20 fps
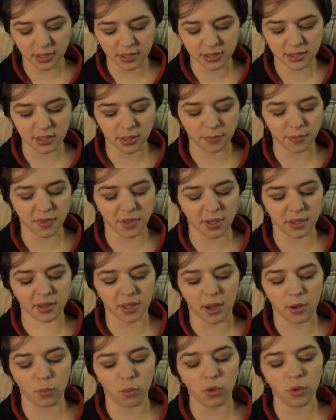is something
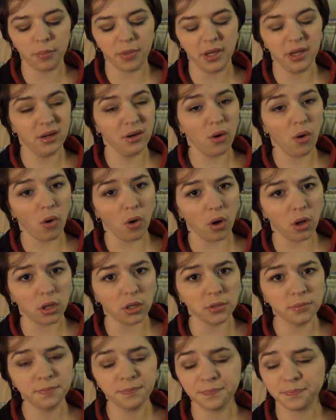that will be in a
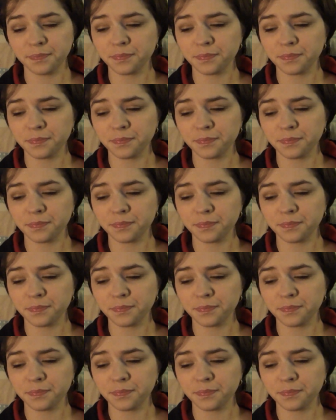haul,